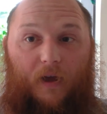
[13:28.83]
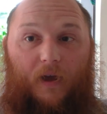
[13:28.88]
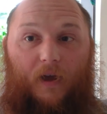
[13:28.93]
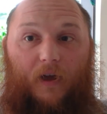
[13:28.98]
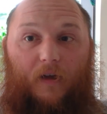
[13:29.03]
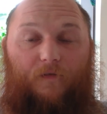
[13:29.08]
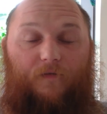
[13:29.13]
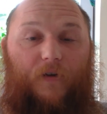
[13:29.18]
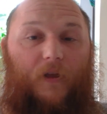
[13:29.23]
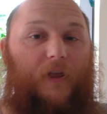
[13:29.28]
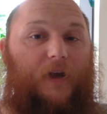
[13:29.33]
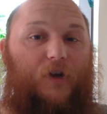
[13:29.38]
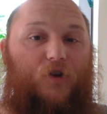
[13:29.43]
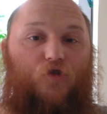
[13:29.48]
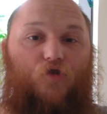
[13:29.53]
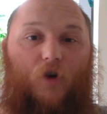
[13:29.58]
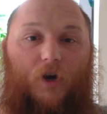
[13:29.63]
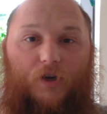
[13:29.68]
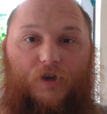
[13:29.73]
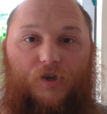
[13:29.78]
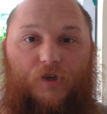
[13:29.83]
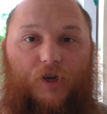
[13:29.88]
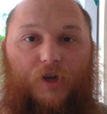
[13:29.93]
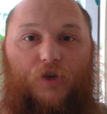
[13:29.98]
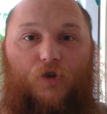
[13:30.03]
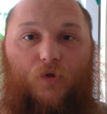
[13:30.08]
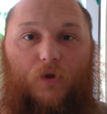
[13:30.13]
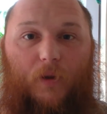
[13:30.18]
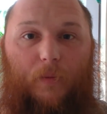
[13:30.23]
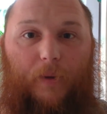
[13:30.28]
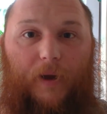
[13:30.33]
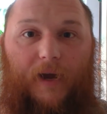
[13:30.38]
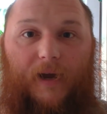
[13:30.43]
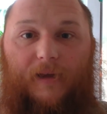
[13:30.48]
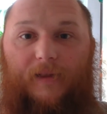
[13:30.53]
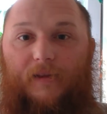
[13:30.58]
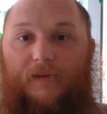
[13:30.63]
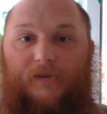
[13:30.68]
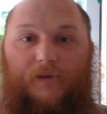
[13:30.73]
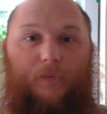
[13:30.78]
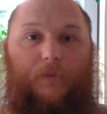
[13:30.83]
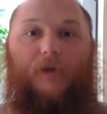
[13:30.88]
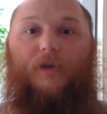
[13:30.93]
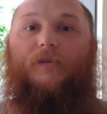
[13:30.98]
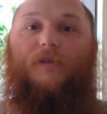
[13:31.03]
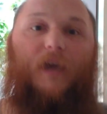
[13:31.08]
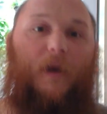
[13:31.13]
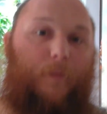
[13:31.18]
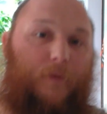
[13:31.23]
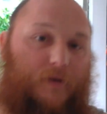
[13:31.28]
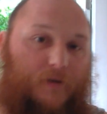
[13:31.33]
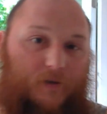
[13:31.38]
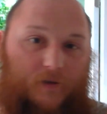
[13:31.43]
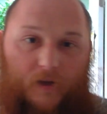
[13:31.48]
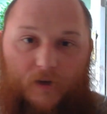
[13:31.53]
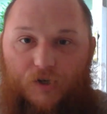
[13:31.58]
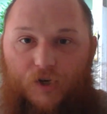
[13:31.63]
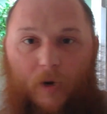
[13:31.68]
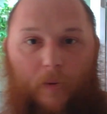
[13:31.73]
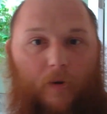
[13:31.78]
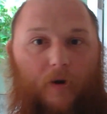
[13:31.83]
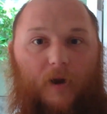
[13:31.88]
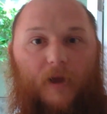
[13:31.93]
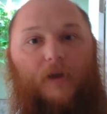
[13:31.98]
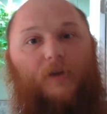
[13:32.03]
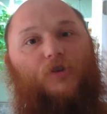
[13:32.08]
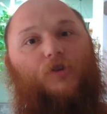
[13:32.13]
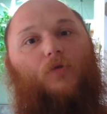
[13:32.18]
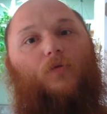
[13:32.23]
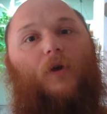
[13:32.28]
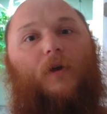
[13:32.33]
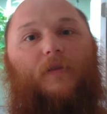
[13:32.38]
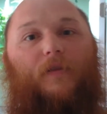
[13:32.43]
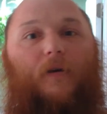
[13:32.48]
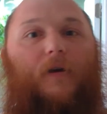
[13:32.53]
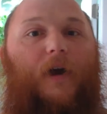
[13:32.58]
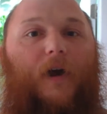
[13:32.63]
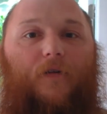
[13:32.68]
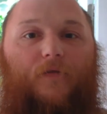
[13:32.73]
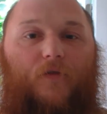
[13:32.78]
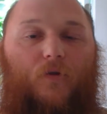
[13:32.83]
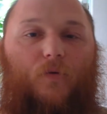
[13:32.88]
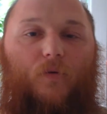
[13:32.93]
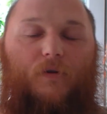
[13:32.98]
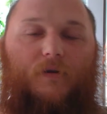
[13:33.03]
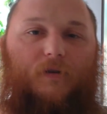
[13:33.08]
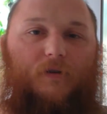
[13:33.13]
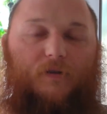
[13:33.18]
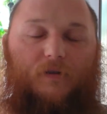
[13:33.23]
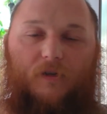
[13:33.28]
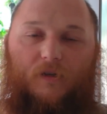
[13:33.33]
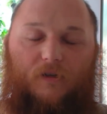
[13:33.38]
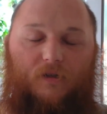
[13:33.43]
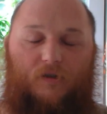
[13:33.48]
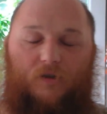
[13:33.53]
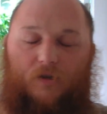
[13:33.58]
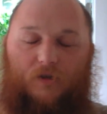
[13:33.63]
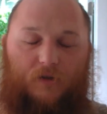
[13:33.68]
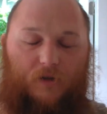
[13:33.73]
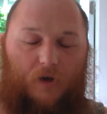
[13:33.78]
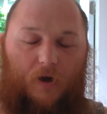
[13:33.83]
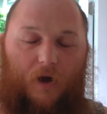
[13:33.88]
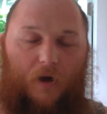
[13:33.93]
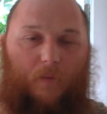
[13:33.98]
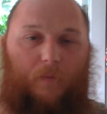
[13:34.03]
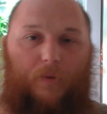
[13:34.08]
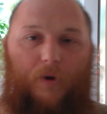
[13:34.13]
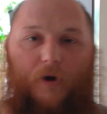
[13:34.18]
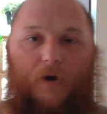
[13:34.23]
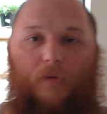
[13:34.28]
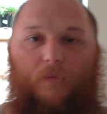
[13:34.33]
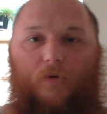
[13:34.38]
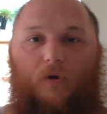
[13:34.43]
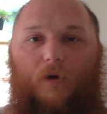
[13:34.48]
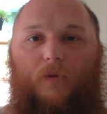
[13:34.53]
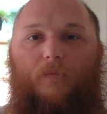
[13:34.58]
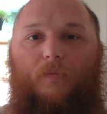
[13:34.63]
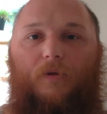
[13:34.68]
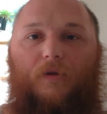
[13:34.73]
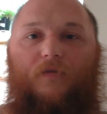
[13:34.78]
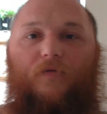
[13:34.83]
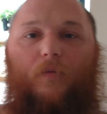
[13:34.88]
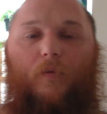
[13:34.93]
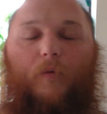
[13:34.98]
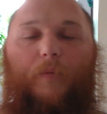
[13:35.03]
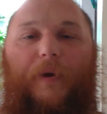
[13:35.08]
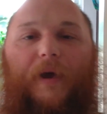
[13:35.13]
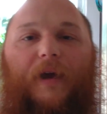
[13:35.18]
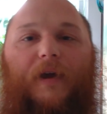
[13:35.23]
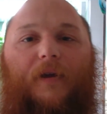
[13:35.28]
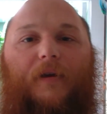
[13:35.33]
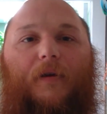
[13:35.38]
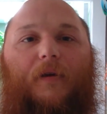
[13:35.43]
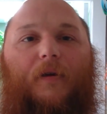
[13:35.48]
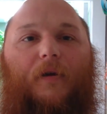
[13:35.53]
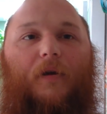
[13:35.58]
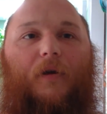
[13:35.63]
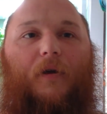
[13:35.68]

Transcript: it felt like a truck just hit you in the back, and then somebody else came with a sledgehammer and hit you right there afterwards. It's just unbearable, unbelievable pain.